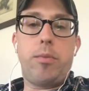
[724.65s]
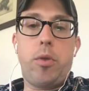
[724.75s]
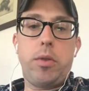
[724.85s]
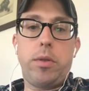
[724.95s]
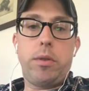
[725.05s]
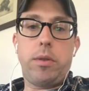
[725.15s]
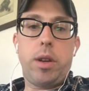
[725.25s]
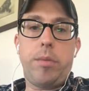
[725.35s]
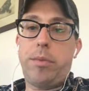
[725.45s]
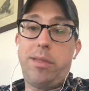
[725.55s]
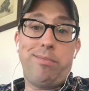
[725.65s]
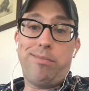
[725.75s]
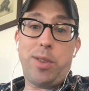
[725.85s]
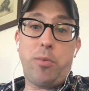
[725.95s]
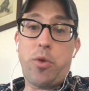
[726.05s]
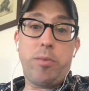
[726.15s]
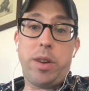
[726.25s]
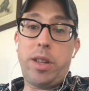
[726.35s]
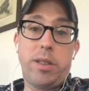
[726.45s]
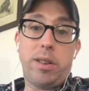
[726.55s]
portion, the more
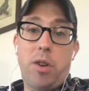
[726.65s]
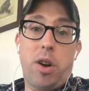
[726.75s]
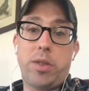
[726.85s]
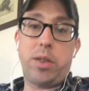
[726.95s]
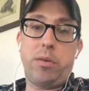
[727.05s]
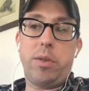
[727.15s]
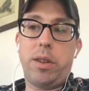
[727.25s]
money it's going to cost you.